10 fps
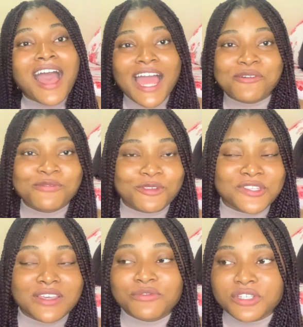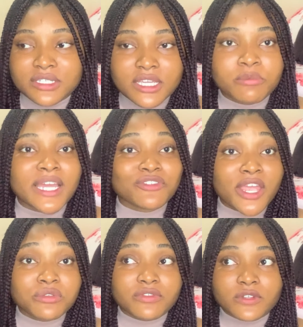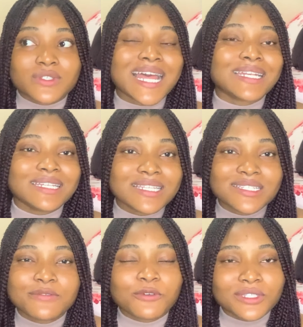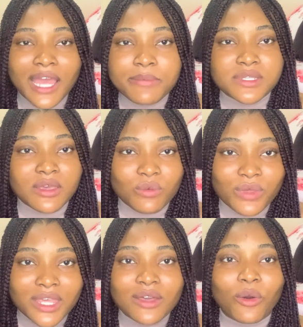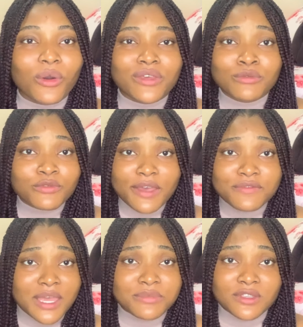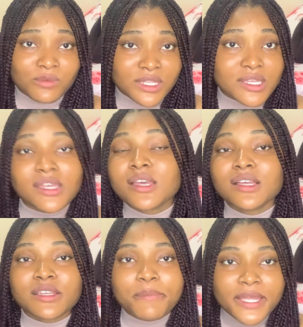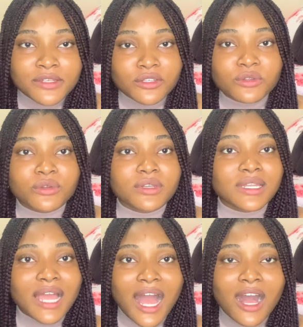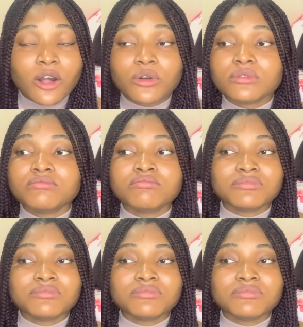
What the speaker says: I don't floss every day, but I try to floss at least 4 times a week, or even 5 times a week, depending on how